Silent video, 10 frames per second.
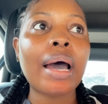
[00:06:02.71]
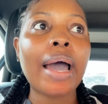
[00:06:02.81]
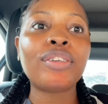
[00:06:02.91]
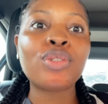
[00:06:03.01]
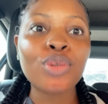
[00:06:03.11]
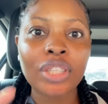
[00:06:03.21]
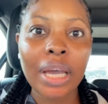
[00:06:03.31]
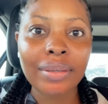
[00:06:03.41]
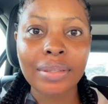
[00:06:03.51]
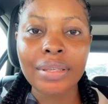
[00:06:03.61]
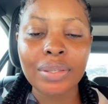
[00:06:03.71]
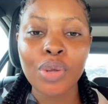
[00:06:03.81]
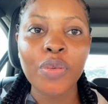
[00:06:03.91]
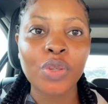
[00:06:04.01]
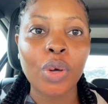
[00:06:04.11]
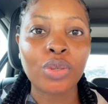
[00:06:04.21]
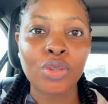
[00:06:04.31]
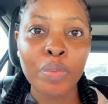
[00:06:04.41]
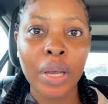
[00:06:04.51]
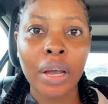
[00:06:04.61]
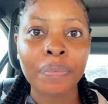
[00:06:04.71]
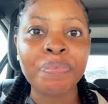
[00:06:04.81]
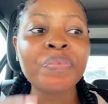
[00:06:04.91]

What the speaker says: should check these stores on Jumia.